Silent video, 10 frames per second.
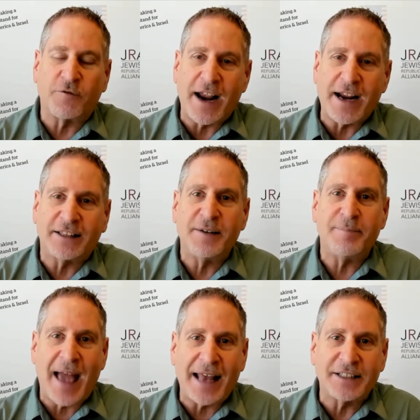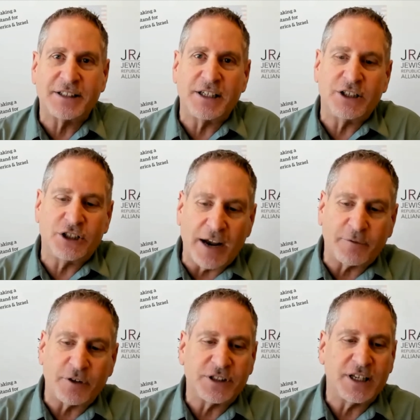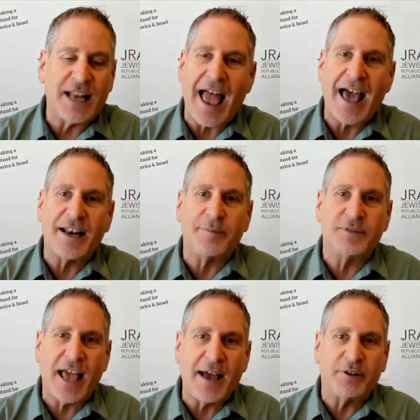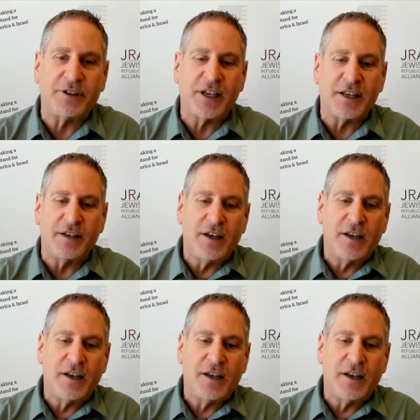Franklin, Madison, Jefferson, Adams, Hamilton,